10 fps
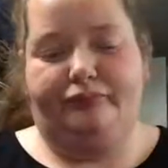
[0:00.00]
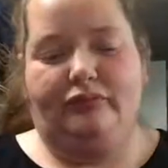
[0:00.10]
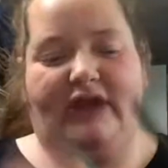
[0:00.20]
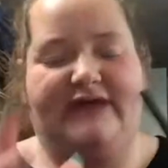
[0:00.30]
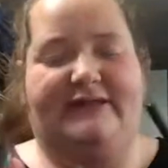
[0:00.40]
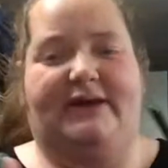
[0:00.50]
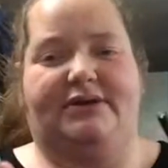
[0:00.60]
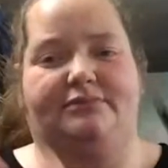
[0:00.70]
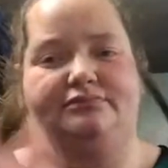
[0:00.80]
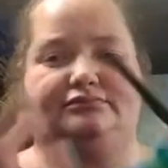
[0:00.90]
and then
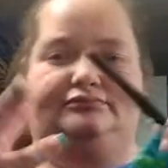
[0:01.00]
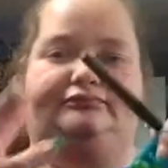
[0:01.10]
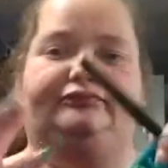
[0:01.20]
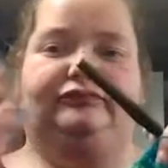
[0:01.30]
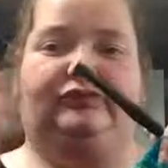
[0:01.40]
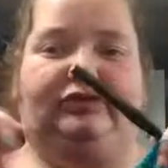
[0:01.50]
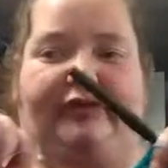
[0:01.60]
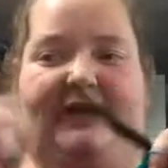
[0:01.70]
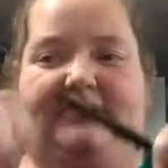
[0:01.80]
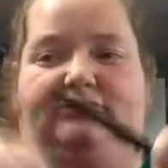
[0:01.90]

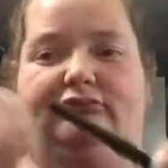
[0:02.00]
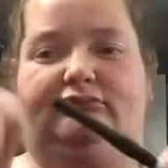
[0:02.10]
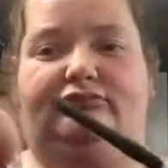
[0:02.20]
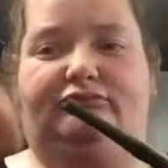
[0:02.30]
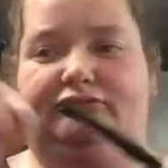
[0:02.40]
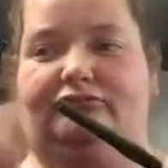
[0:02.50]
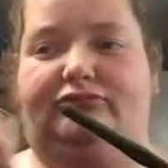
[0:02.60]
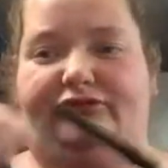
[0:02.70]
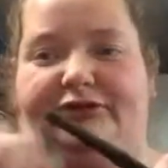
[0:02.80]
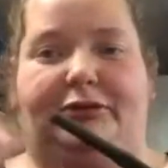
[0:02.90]
like
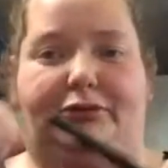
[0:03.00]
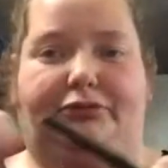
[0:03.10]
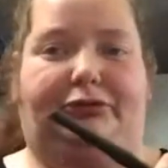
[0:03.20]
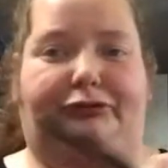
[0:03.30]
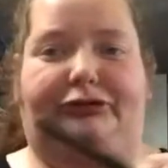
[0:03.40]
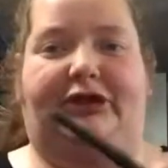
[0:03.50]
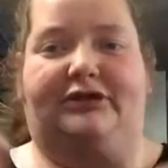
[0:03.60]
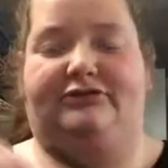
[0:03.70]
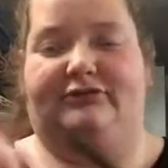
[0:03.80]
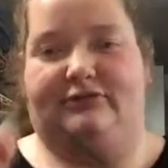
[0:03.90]
single crochet it
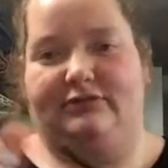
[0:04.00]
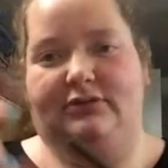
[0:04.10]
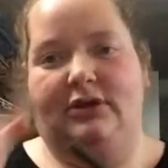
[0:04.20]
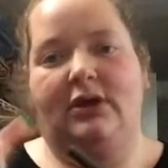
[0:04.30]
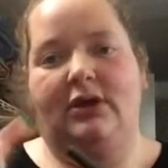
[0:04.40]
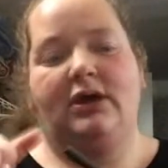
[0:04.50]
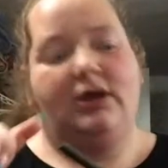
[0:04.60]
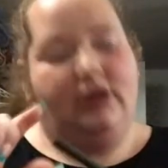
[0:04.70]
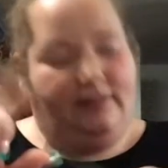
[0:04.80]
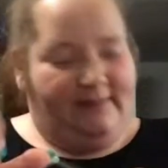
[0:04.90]
to
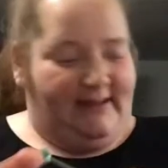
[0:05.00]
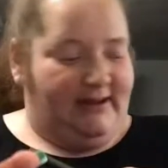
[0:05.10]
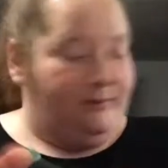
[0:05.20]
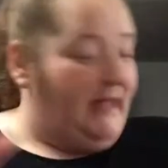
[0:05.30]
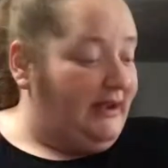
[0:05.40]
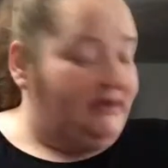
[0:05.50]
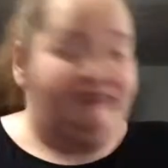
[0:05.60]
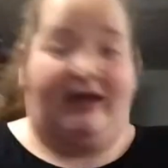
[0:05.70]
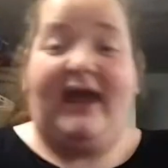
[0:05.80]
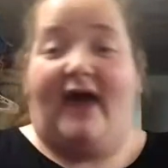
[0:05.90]
the headband because I
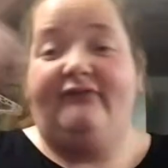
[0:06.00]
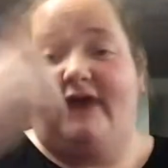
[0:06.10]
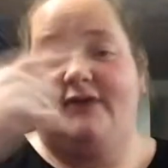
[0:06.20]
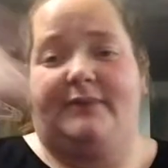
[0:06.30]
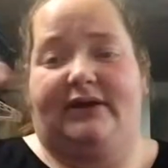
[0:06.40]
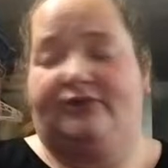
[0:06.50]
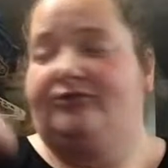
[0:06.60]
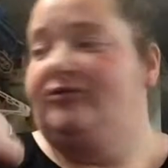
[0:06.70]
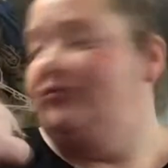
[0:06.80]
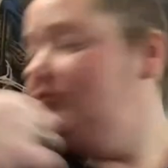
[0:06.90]
have headbands
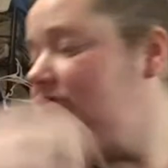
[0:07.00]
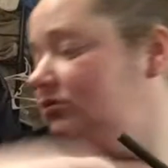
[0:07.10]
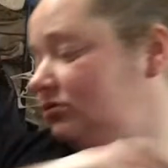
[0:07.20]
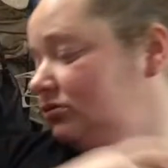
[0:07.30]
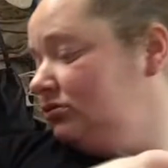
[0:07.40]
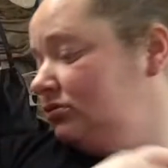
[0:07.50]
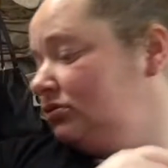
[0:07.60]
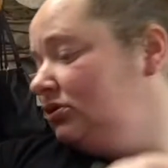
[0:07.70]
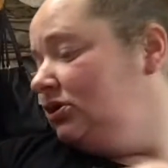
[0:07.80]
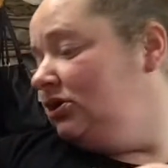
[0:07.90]

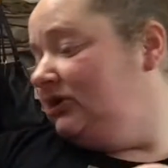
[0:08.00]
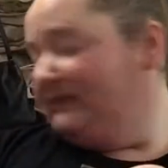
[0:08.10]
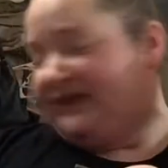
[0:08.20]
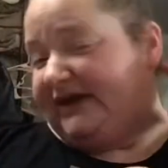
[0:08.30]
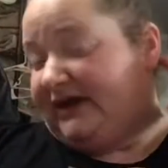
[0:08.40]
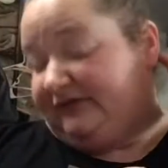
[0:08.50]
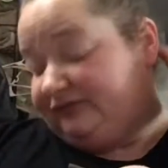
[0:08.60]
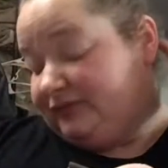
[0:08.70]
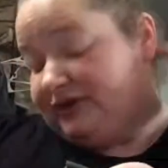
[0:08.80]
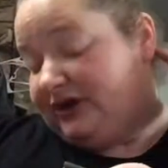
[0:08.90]
that I got from
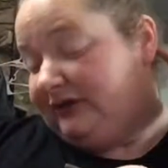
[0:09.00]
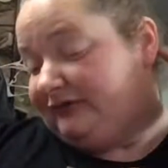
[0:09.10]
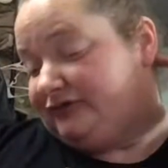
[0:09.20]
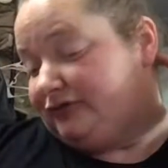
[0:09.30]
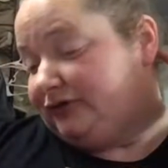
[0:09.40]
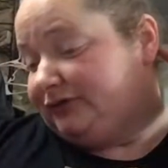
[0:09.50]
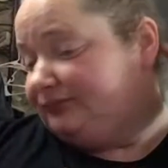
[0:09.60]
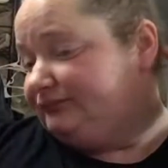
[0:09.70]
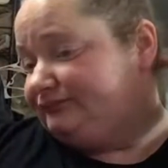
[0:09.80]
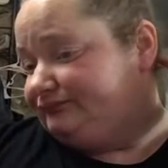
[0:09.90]
the dollar store
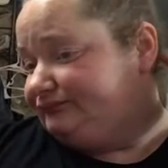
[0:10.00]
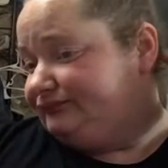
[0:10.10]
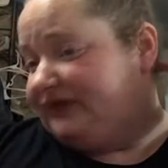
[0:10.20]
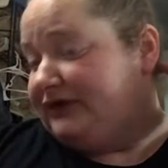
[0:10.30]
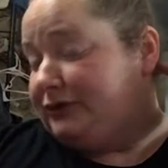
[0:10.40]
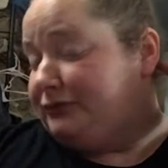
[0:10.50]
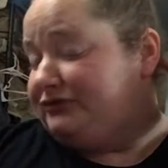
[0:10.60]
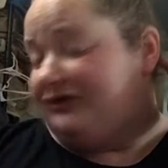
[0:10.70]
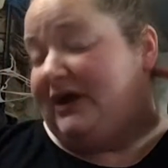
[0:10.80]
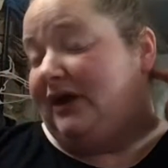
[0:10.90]
that don't
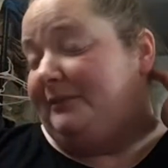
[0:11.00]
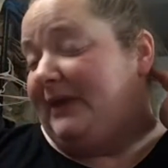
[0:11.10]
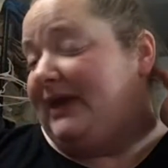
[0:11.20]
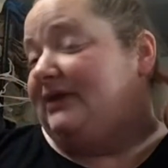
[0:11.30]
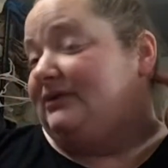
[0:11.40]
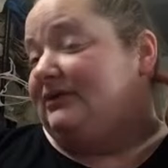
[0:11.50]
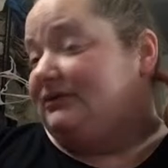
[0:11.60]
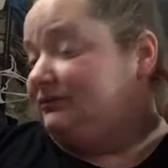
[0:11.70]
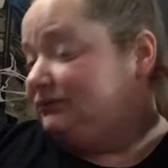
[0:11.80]
stay on my head.